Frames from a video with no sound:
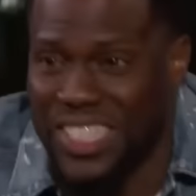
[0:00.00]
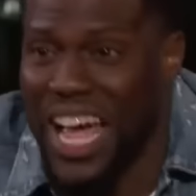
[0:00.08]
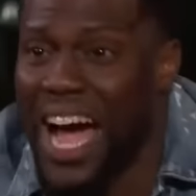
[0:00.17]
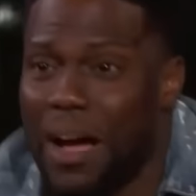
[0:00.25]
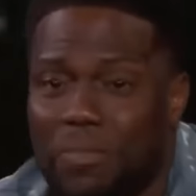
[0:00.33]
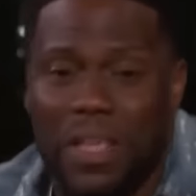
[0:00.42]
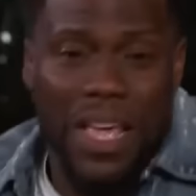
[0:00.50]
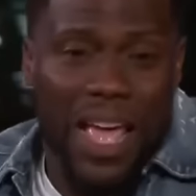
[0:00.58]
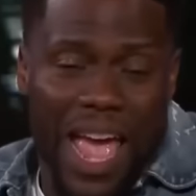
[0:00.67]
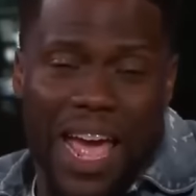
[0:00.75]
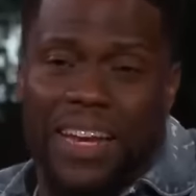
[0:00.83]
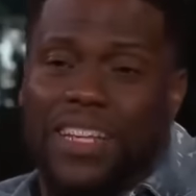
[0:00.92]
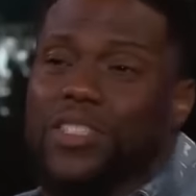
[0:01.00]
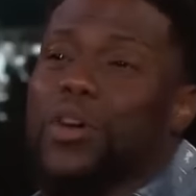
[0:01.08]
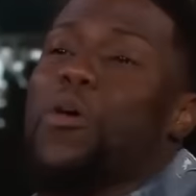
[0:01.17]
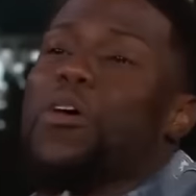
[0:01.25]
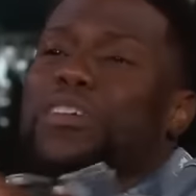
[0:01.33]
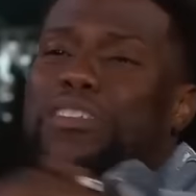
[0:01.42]
stopped, and the
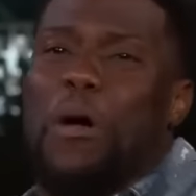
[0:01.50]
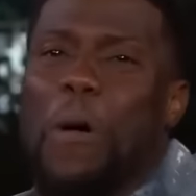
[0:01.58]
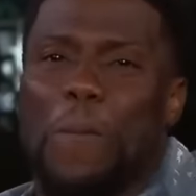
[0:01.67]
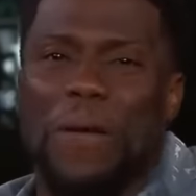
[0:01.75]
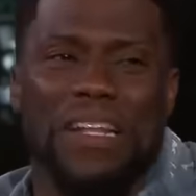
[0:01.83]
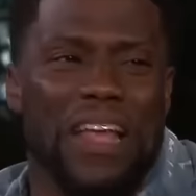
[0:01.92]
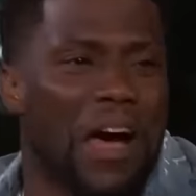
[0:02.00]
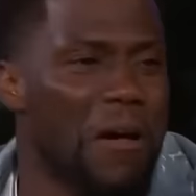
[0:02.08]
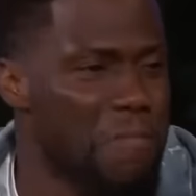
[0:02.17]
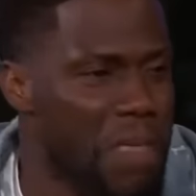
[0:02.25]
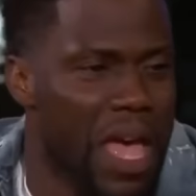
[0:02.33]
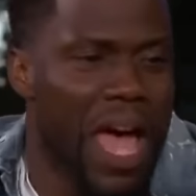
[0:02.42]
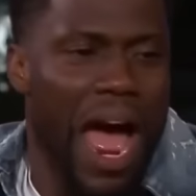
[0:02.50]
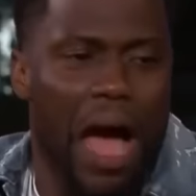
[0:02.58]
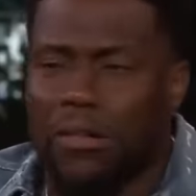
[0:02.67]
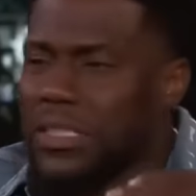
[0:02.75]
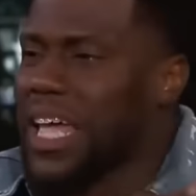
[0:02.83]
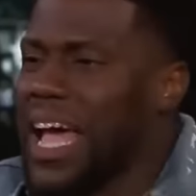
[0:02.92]
doors opened up.
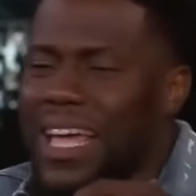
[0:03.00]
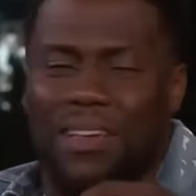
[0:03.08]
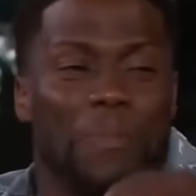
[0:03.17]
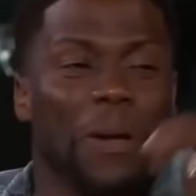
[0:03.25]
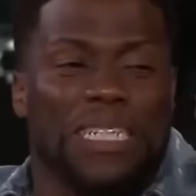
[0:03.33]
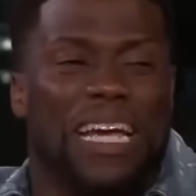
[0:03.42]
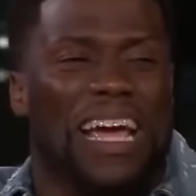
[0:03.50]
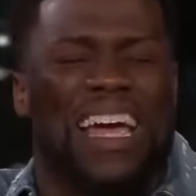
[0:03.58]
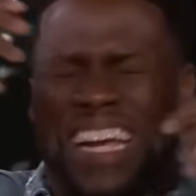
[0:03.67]
I was like, put your